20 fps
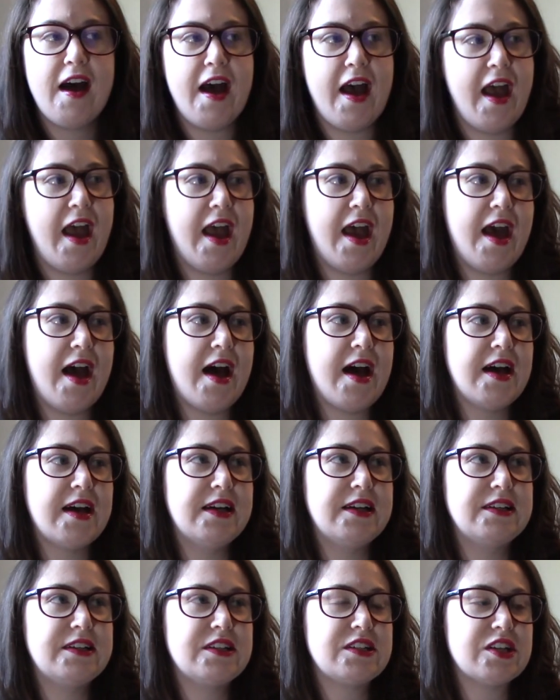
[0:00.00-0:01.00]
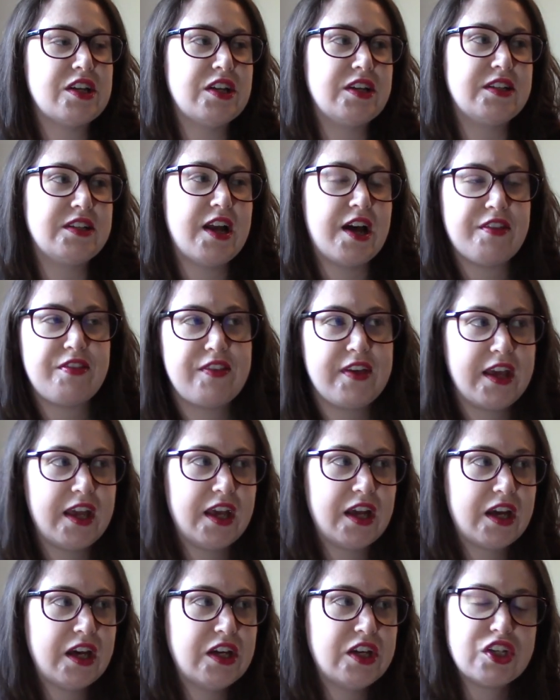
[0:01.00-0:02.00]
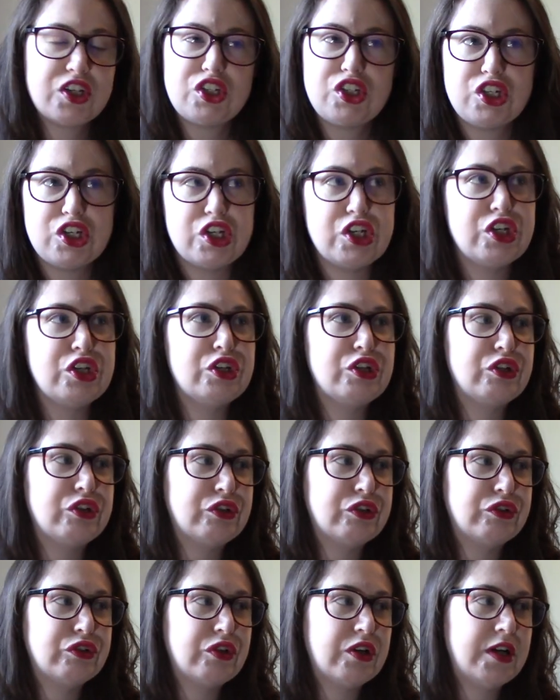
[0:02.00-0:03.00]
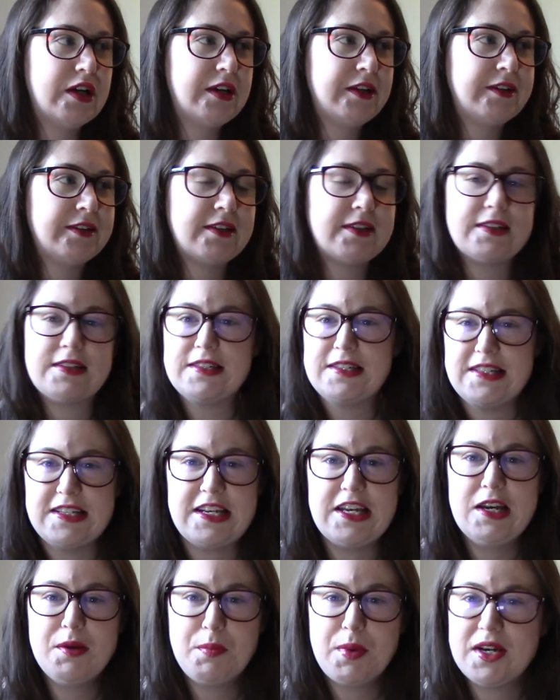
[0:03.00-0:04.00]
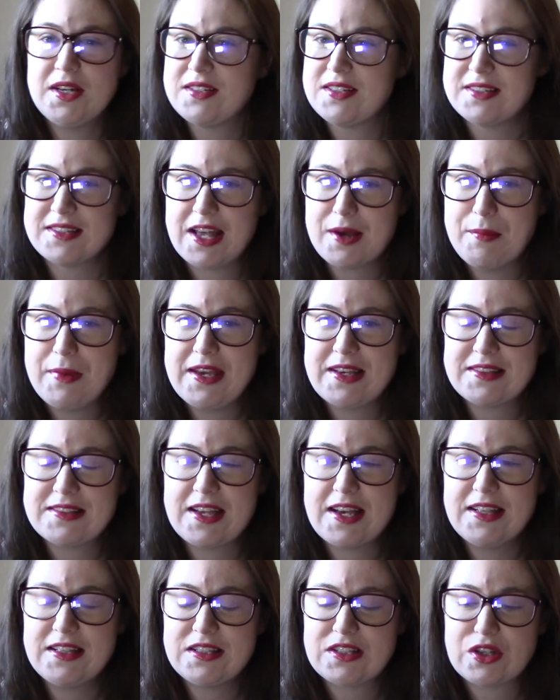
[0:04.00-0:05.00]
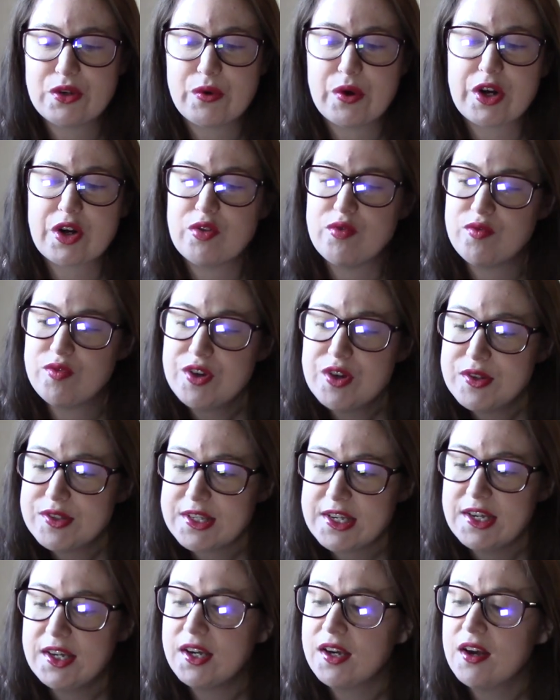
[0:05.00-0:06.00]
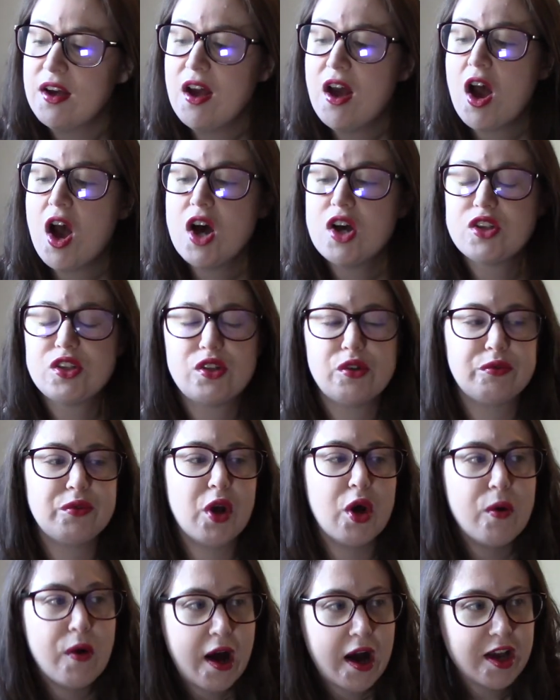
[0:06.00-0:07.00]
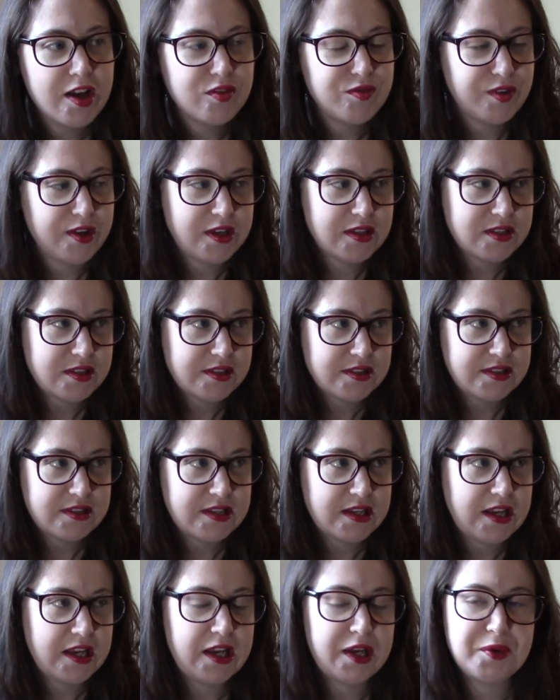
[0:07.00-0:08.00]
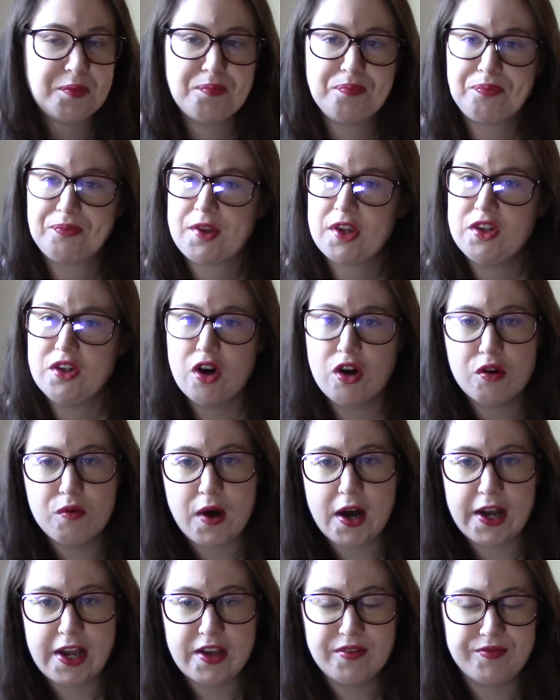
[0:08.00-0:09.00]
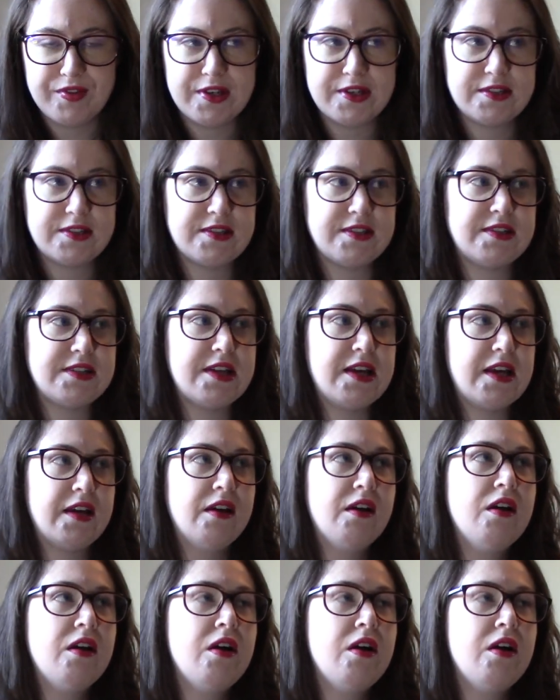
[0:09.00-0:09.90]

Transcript: and nothing too deep. Does that make sense? Or confusing. So no high fantasy, no YA fantasy,